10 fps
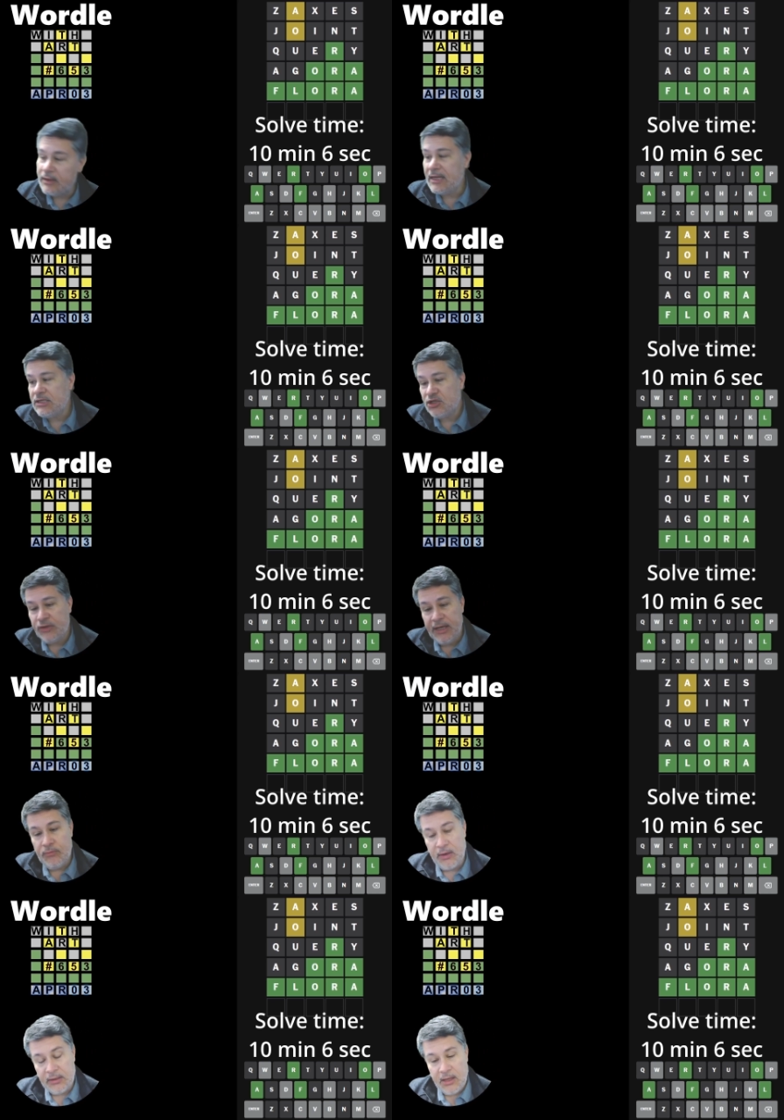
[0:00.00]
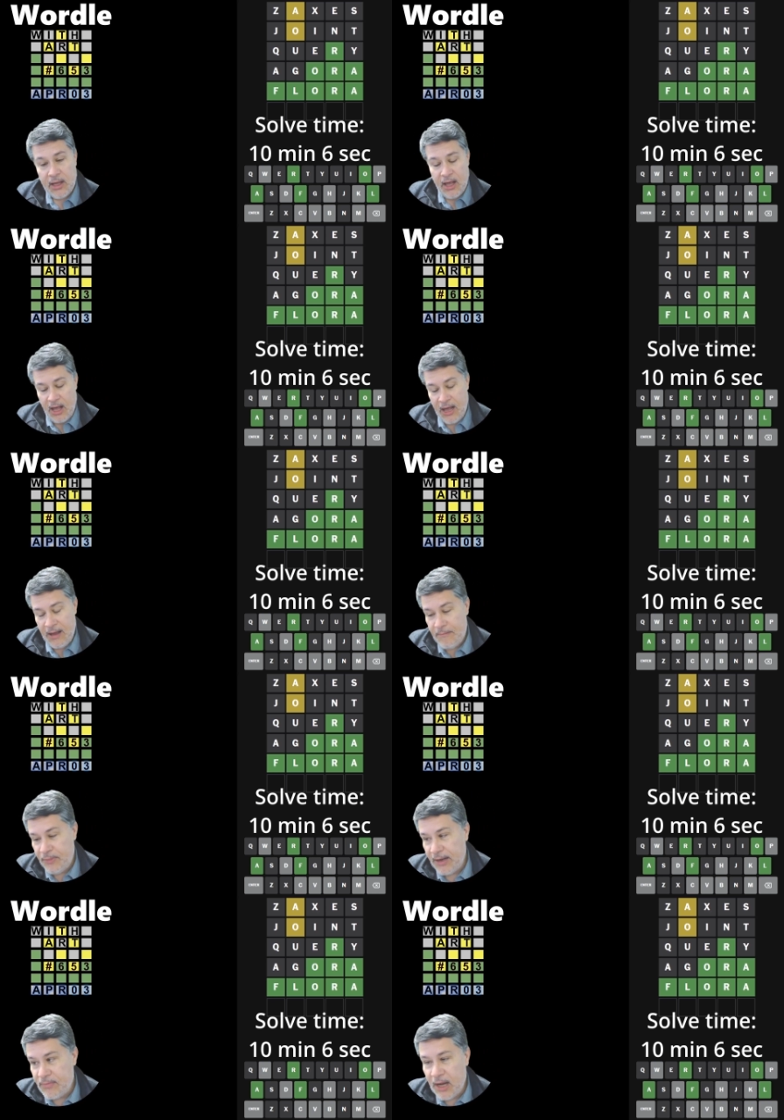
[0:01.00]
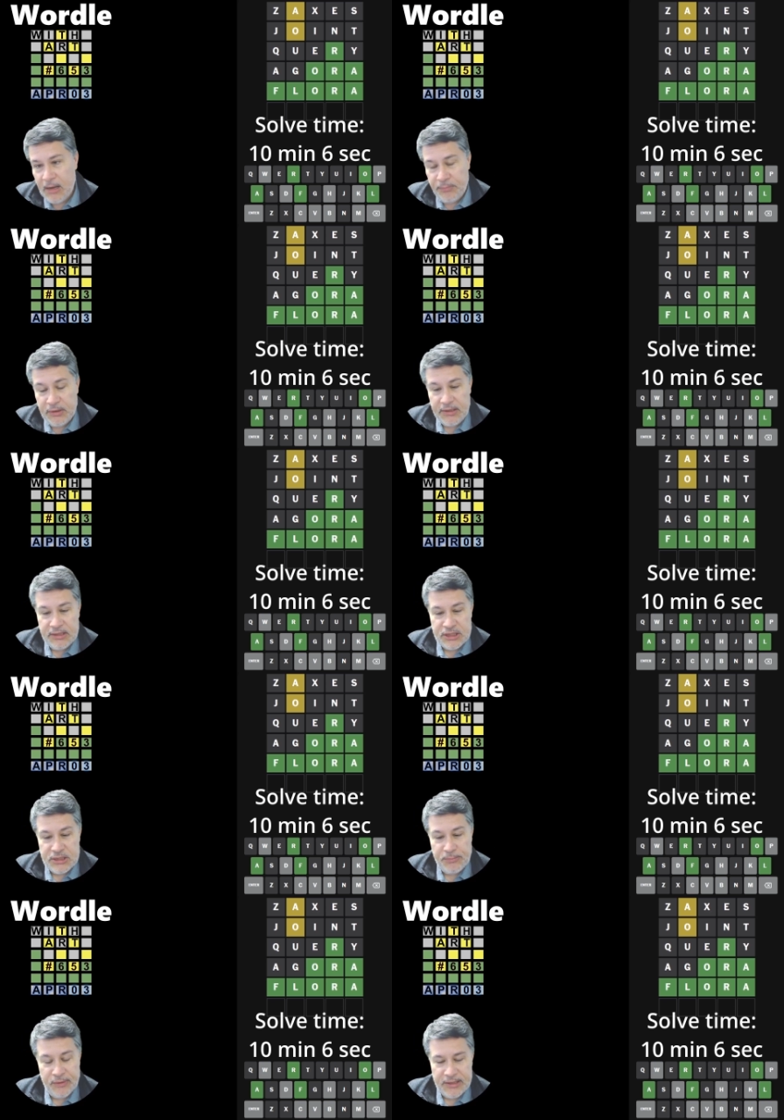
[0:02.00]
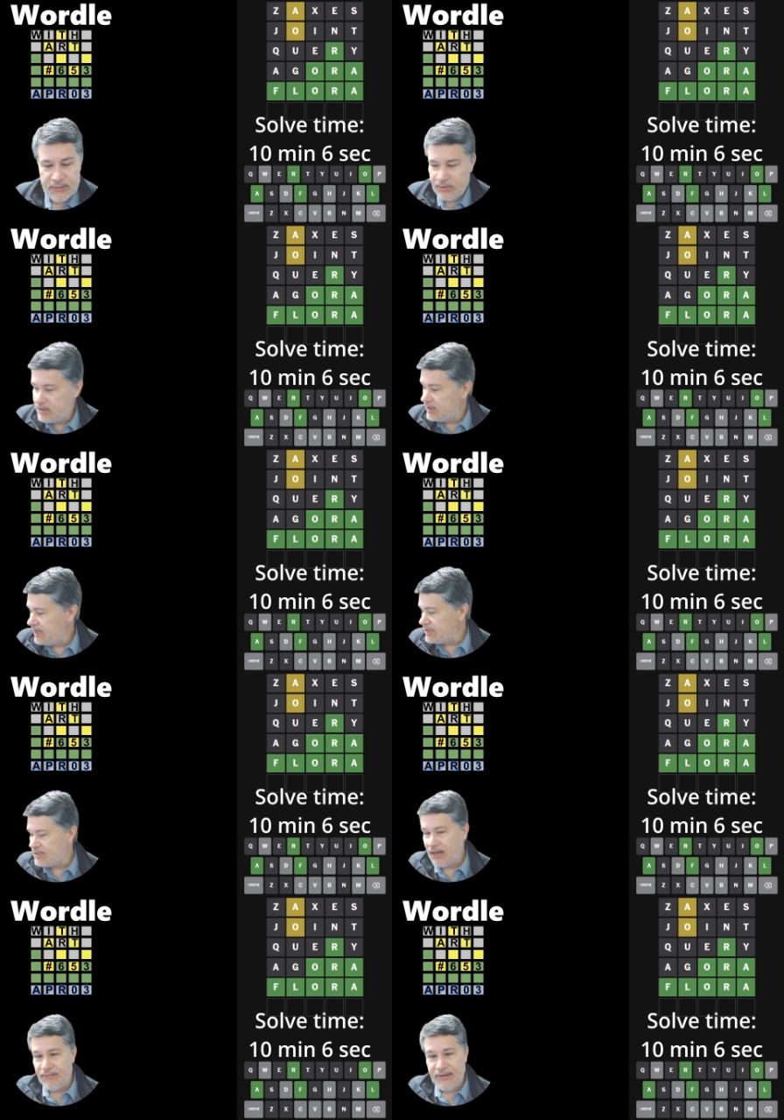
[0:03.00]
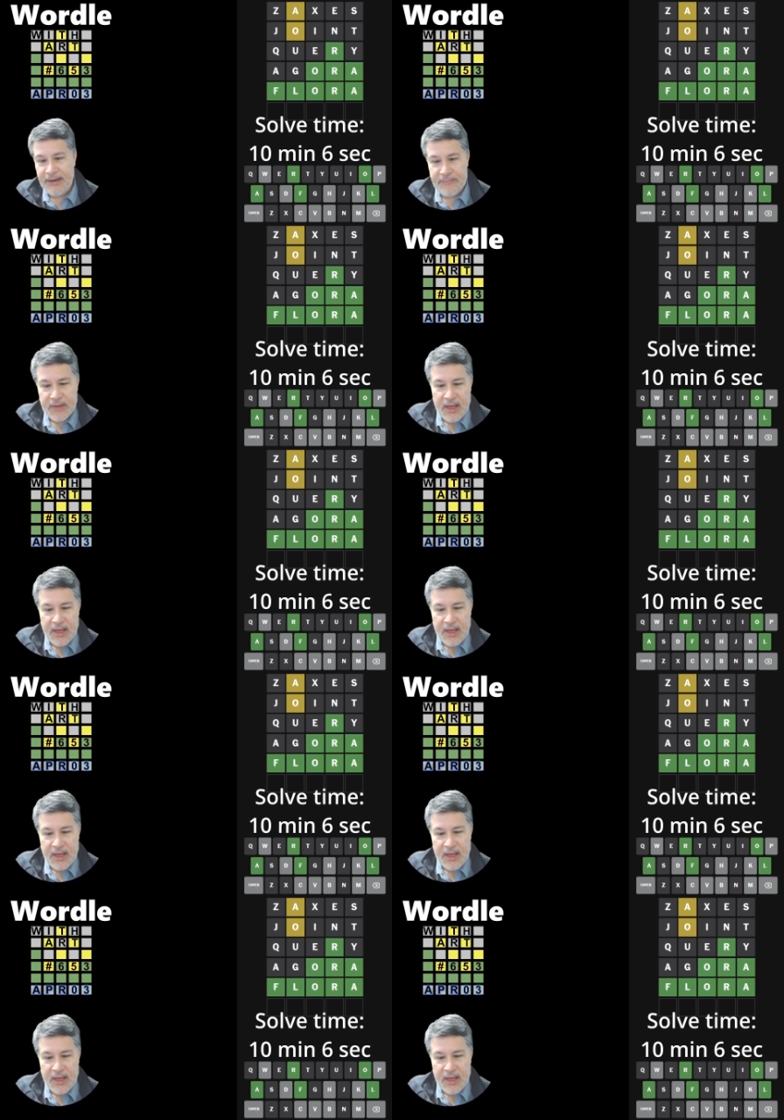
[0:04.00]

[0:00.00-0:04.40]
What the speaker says: That's a tricky one. But I'm not completely disappointed with today's solve, right?